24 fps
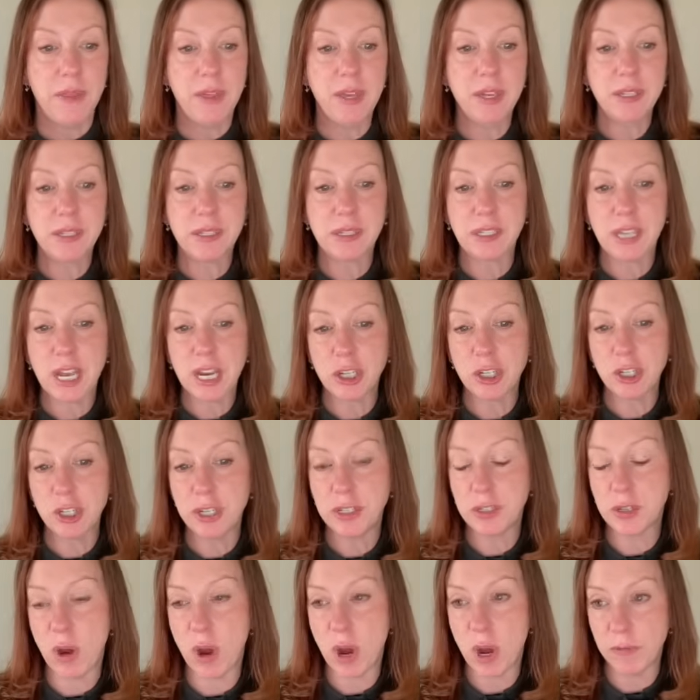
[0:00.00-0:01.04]
This
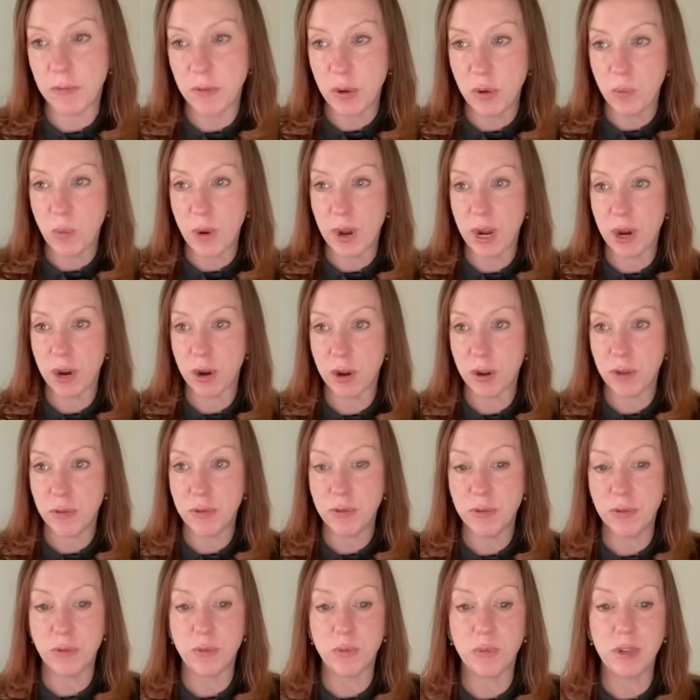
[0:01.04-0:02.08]
section is often where
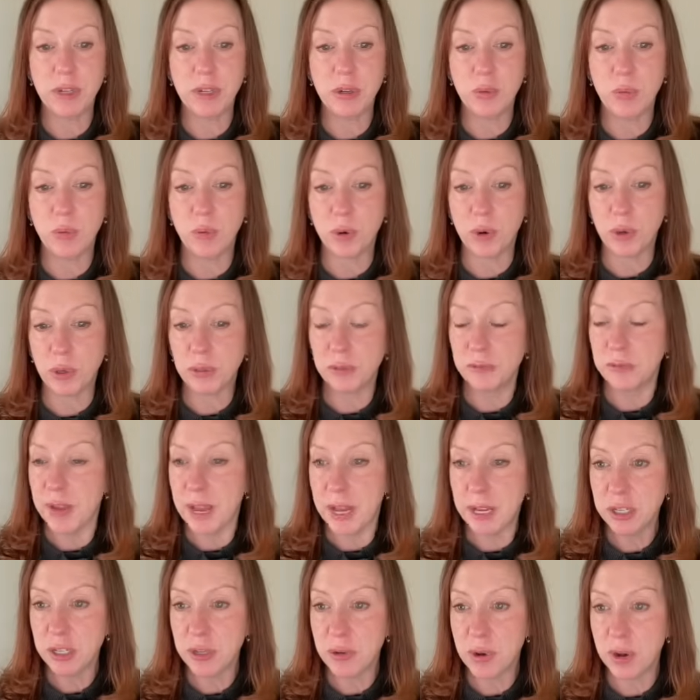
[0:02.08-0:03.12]
the real world
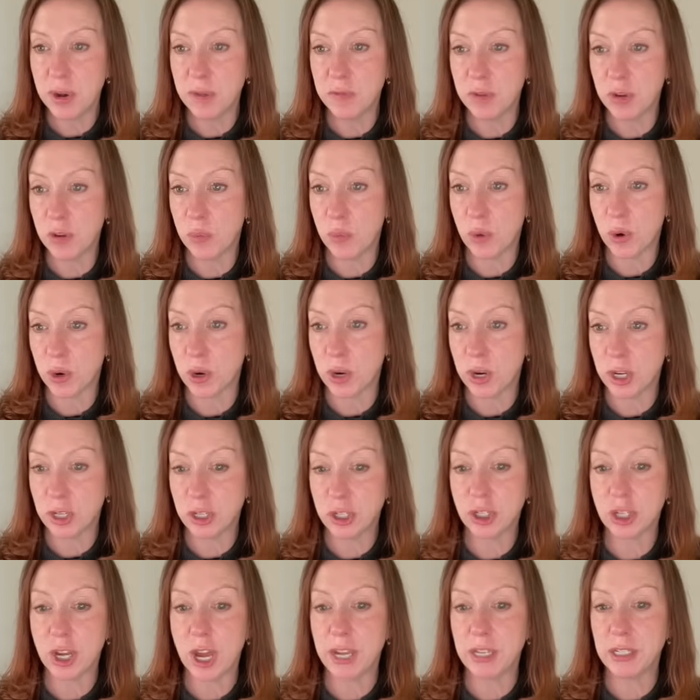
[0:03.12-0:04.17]
value of your
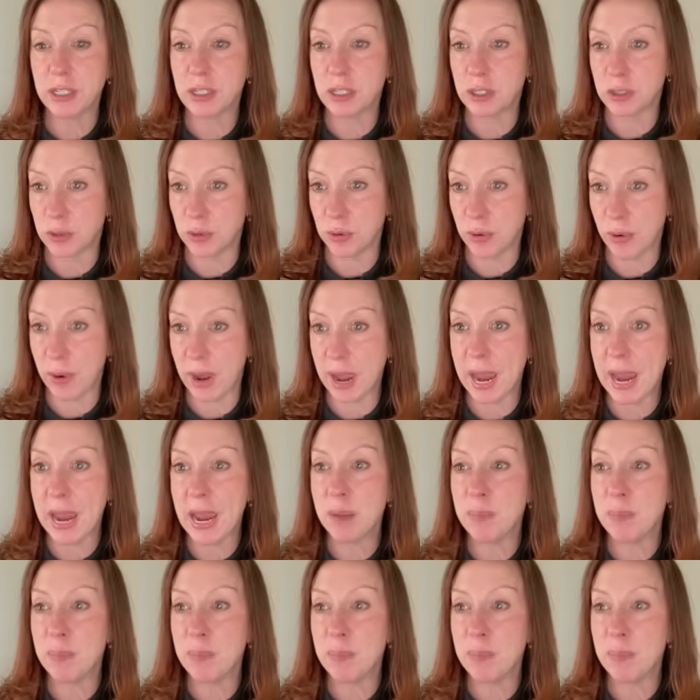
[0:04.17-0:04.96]
work shines through,